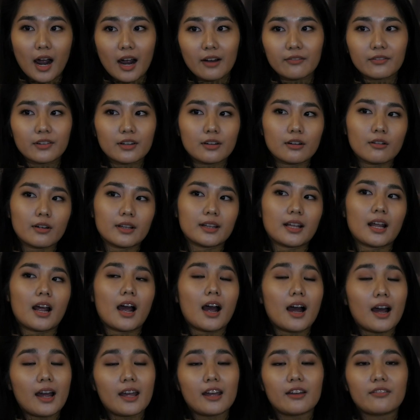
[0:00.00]
after knowing
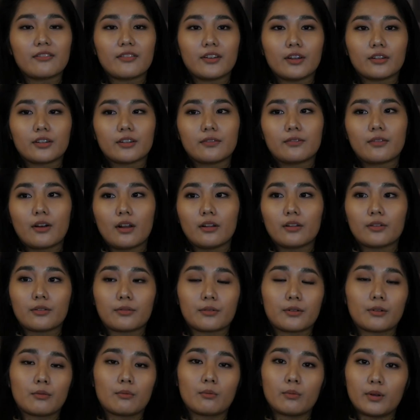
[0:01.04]
that I have failed to follow
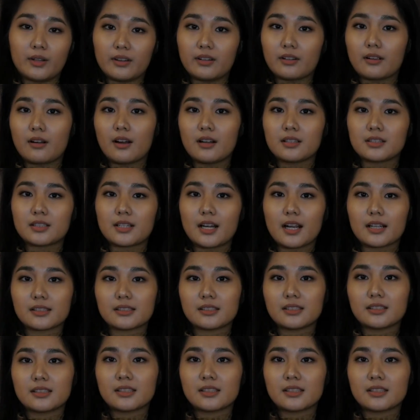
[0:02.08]
through with the contract.